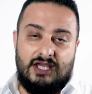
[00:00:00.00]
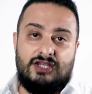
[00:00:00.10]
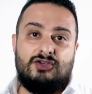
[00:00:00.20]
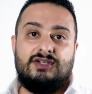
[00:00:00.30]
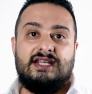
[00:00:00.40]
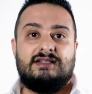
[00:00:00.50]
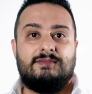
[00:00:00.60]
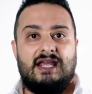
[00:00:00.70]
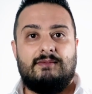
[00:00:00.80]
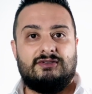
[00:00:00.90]
You need to
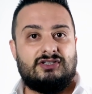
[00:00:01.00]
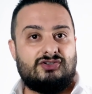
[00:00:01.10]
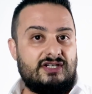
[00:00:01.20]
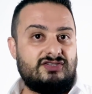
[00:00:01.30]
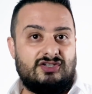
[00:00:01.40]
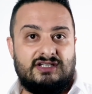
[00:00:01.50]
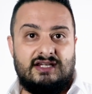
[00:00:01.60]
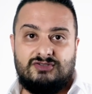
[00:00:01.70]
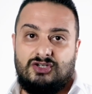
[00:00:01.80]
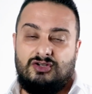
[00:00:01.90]
be able to trust your
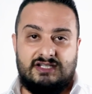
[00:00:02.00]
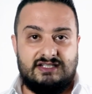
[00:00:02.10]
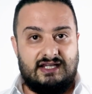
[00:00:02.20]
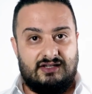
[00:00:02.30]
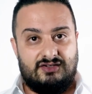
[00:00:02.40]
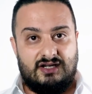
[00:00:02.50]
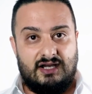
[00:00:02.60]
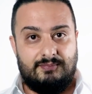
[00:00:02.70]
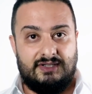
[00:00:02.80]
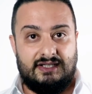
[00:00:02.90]
team so you can scale your
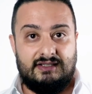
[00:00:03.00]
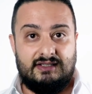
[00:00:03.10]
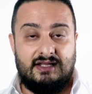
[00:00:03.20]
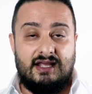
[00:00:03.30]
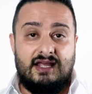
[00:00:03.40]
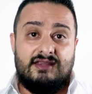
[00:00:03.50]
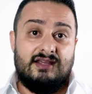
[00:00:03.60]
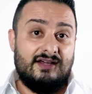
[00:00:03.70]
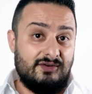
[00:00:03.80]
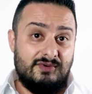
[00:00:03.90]
company. The
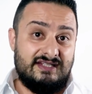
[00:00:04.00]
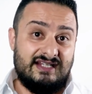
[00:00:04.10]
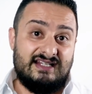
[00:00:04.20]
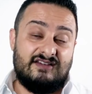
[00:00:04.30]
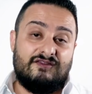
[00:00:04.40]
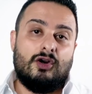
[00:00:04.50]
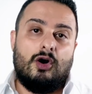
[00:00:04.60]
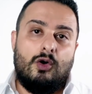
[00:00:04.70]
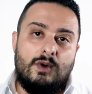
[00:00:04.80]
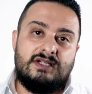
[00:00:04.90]
other reason is if you're
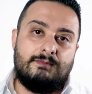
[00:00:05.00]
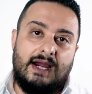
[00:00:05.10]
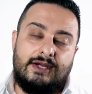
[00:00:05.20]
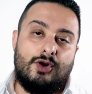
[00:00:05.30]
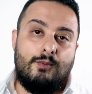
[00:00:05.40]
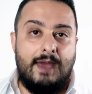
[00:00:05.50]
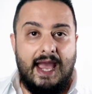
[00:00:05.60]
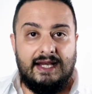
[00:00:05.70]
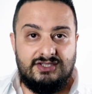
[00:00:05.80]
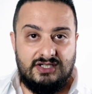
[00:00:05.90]
always
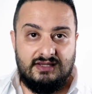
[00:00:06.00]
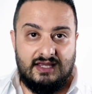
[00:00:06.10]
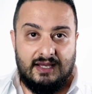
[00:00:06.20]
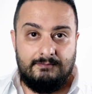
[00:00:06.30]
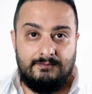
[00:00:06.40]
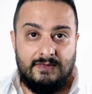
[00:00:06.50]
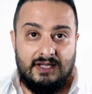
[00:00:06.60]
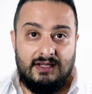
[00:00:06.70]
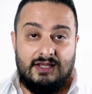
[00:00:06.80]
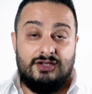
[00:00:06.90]
micromanaging them,
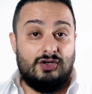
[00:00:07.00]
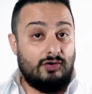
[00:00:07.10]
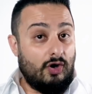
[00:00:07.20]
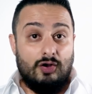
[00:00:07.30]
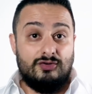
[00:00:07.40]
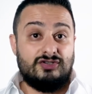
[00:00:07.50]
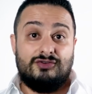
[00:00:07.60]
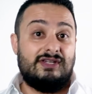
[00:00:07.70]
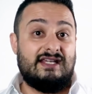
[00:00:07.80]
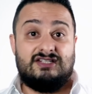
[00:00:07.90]
you're also
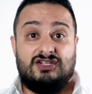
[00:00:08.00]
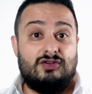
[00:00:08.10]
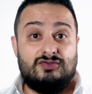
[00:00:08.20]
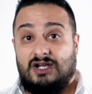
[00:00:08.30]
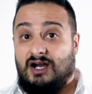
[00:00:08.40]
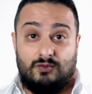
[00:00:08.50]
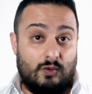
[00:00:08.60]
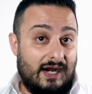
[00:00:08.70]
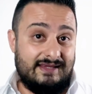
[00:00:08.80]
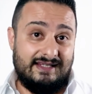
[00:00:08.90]
the excuse on
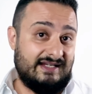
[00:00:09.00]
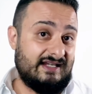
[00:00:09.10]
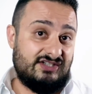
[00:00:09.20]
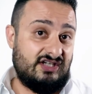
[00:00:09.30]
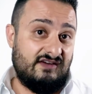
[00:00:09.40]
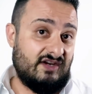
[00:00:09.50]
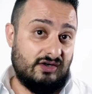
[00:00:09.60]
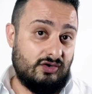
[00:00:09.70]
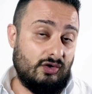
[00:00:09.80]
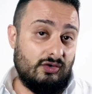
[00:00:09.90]
why they didn't achieve their
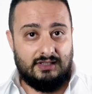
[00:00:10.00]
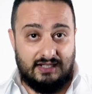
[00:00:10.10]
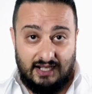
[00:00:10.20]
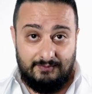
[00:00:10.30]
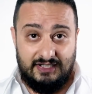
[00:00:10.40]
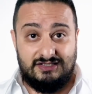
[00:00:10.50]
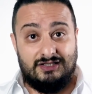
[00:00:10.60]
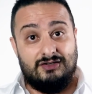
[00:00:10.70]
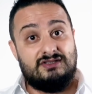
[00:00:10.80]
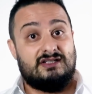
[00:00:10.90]
goal. The common
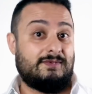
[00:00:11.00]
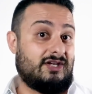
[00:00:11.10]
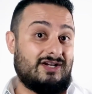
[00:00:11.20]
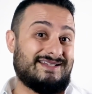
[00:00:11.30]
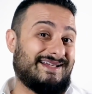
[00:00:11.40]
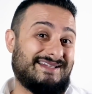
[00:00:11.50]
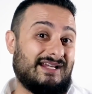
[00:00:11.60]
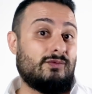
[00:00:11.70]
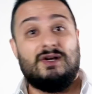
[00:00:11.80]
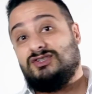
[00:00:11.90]
excuse is because I
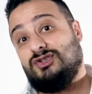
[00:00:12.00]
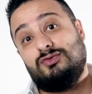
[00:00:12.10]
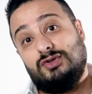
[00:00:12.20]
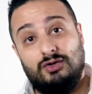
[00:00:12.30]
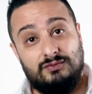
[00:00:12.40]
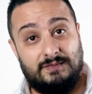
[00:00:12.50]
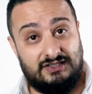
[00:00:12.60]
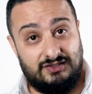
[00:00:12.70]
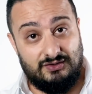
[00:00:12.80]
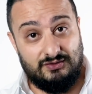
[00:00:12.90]
did what you told me to do.